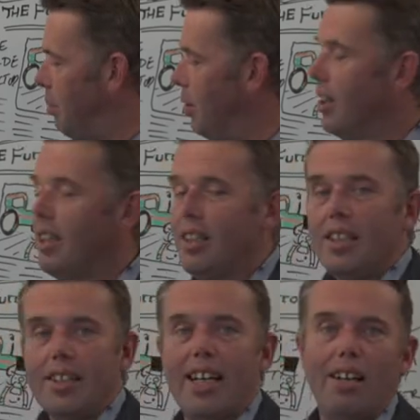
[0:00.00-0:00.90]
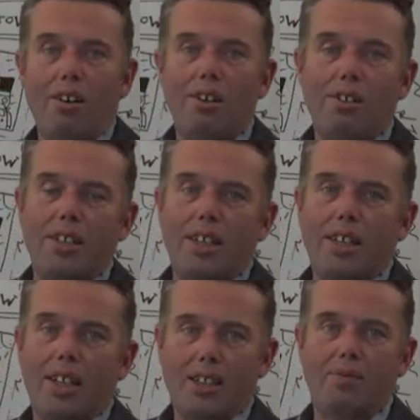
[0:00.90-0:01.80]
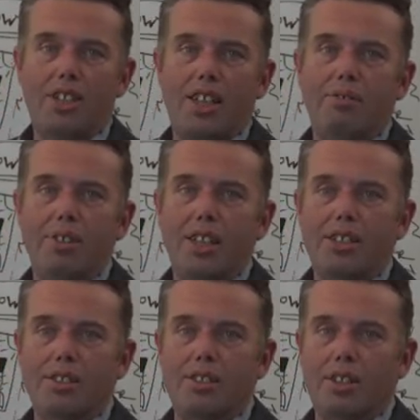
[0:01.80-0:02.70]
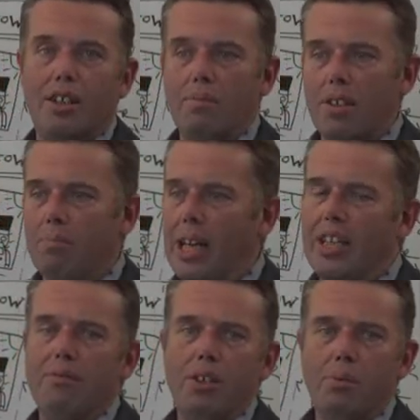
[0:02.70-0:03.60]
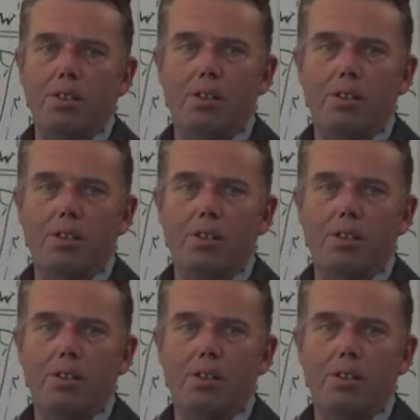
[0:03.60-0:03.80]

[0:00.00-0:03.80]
But that loyalty can last for generations. Many of you will